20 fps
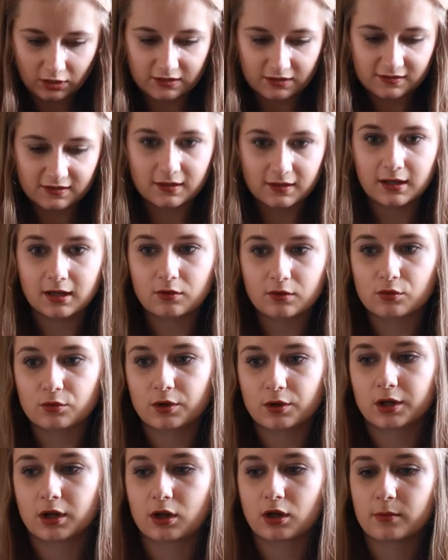So they're
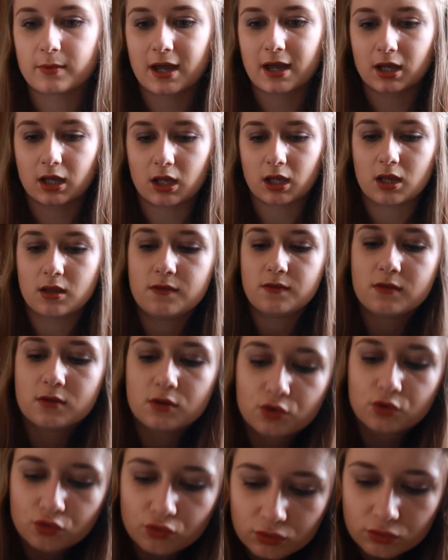all gonna go back in
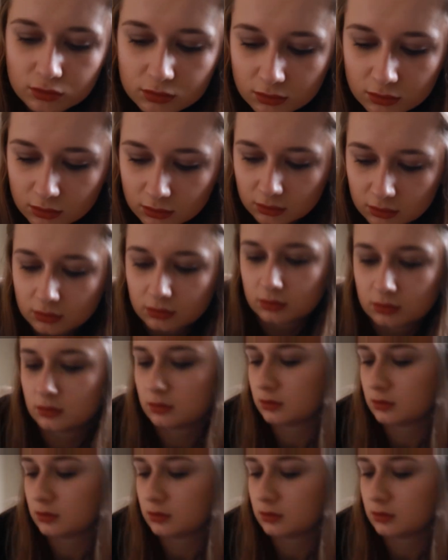the drawer.